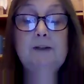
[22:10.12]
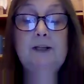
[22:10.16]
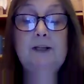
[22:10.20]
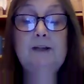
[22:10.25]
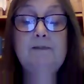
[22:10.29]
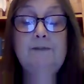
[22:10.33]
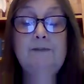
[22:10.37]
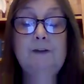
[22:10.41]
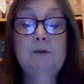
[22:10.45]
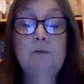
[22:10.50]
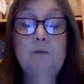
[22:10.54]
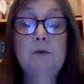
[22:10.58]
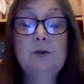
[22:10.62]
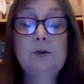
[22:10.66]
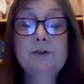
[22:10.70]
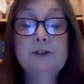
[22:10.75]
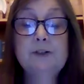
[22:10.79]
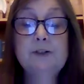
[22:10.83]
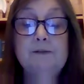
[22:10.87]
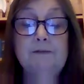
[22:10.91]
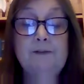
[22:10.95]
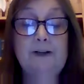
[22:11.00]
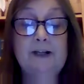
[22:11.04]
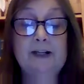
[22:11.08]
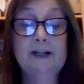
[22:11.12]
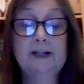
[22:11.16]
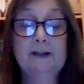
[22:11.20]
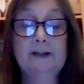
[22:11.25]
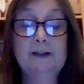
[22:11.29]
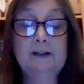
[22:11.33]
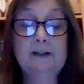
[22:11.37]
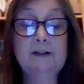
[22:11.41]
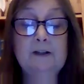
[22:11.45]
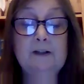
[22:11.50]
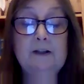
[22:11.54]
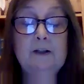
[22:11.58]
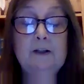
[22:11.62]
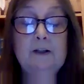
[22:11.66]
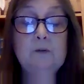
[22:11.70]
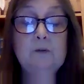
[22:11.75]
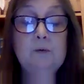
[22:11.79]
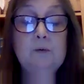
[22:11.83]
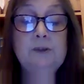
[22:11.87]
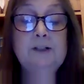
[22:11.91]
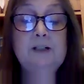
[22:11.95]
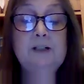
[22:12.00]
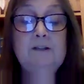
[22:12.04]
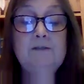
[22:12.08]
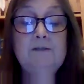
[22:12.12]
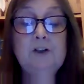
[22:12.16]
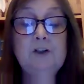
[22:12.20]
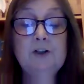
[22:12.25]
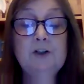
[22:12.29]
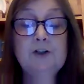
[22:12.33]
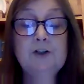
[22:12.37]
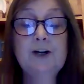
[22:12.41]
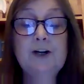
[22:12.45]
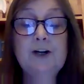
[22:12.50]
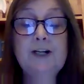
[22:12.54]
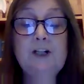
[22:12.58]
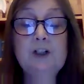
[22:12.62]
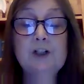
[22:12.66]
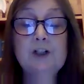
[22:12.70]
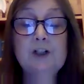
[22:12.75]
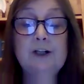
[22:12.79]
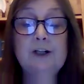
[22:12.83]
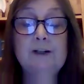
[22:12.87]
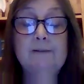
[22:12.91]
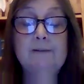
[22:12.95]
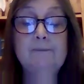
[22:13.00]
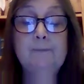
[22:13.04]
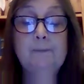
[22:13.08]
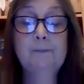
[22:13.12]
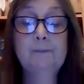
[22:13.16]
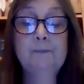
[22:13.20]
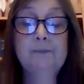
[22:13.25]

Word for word: if it was a figure, was even stranger.